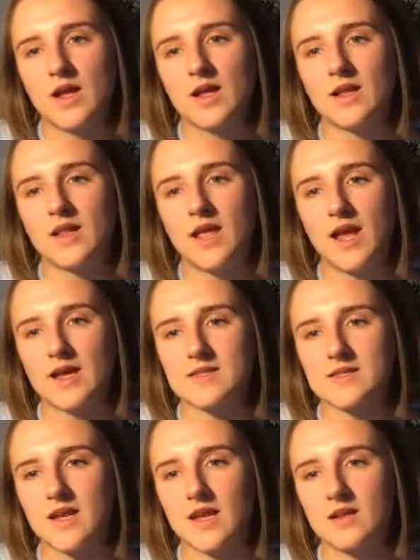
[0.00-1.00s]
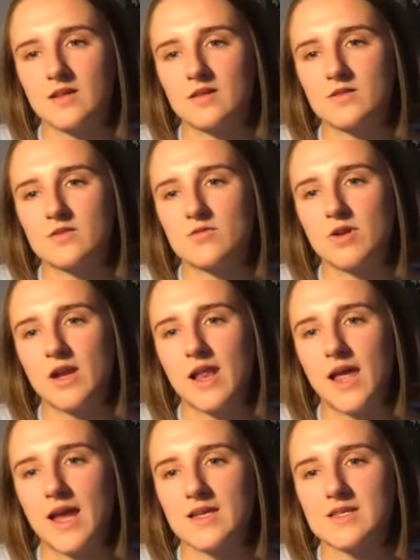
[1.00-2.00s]
And exhale to
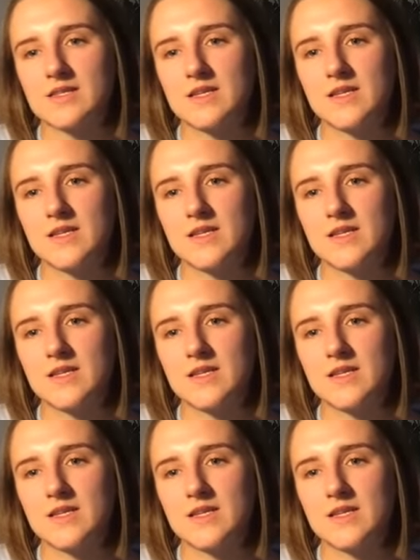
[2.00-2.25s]
relax the